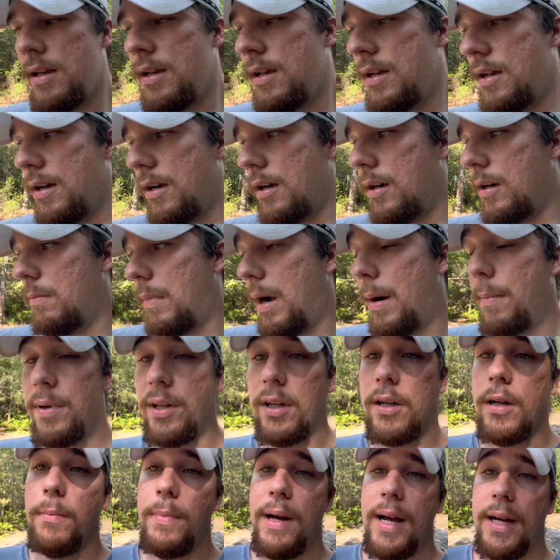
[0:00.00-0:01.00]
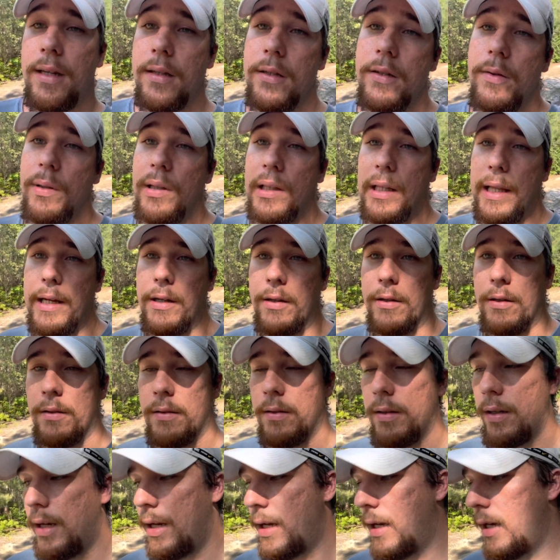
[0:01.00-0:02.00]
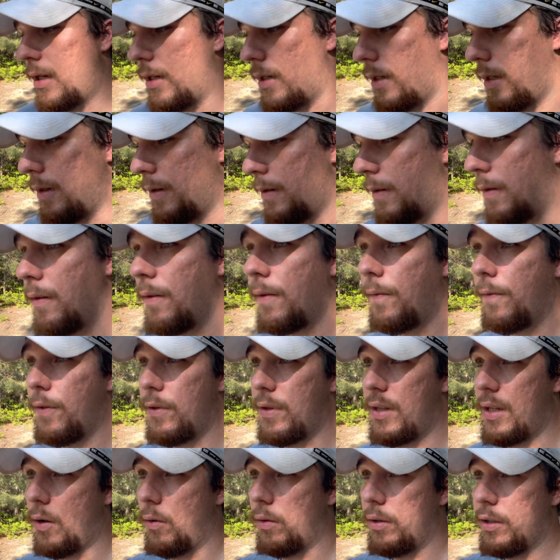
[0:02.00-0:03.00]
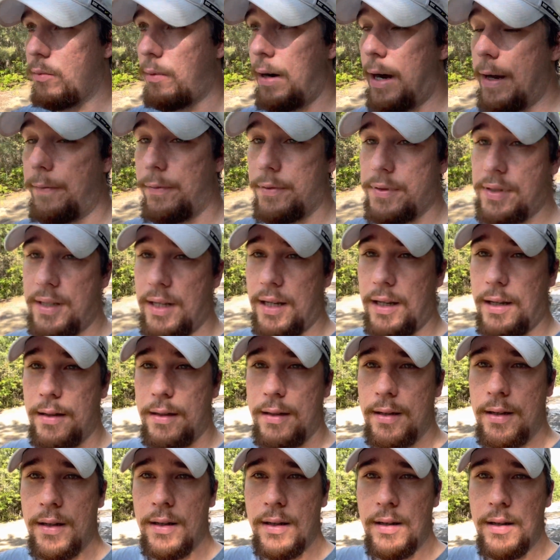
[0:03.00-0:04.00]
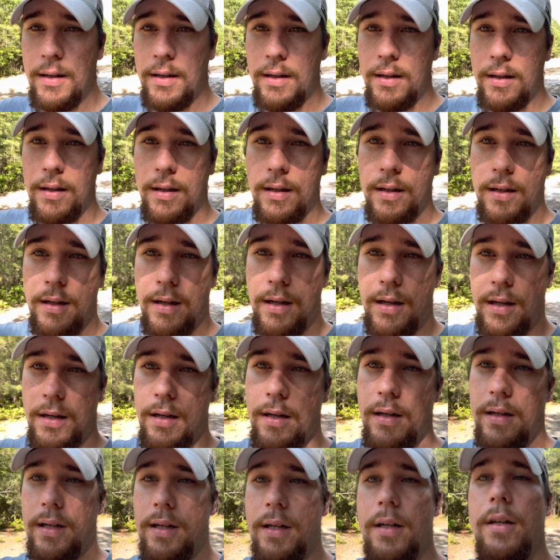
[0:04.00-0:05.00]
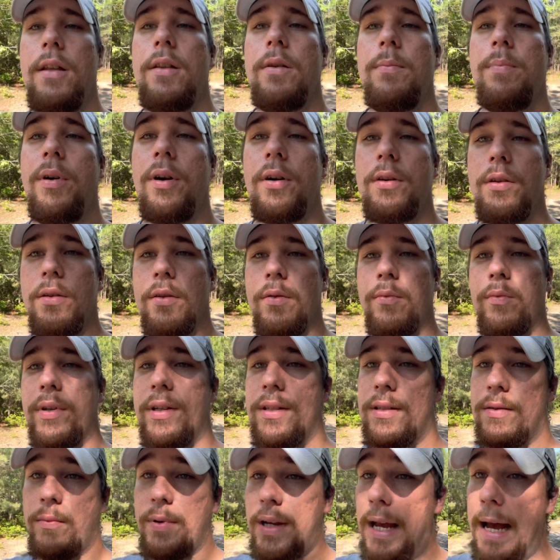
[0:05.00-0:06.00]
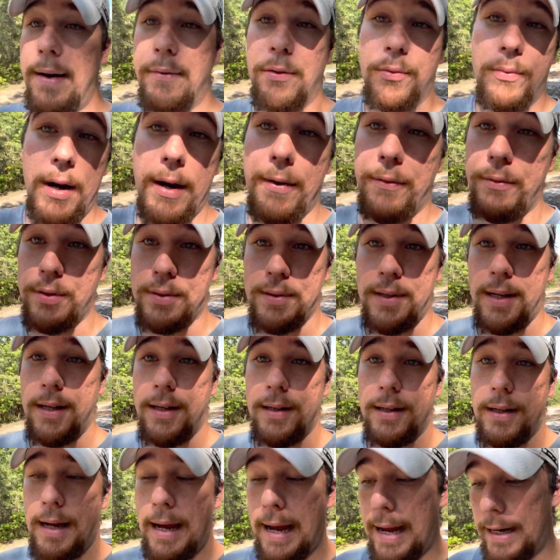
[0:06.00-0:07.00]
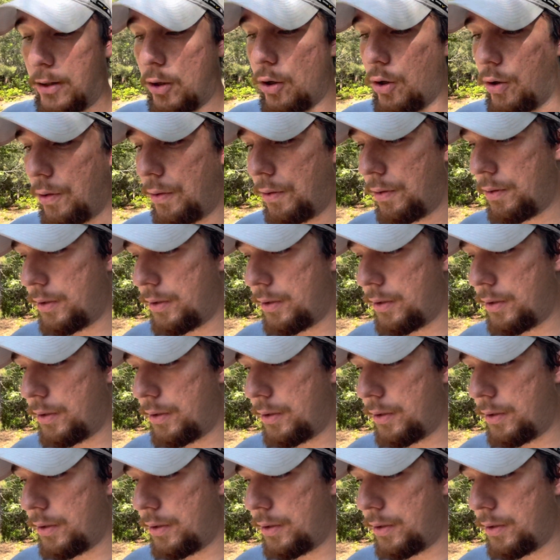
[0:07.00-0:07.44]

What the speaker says: I'm going to come back and do it later. And for the only rifle stand, and another part of the reason we have a rifle stand at all